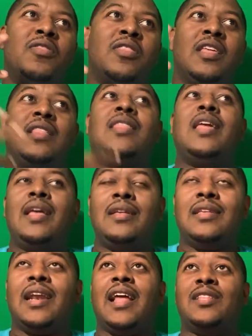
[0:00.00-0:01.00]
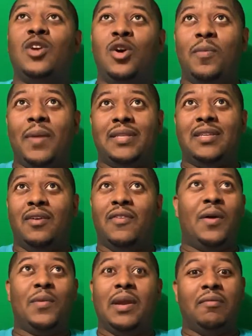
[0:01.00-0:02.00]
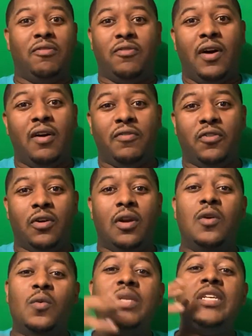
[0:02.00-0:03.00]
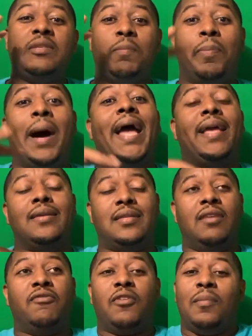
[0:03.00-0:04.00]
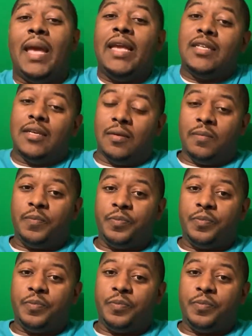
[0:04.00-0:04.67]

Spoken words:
the things that I told myself I would never fall for, which is biased information.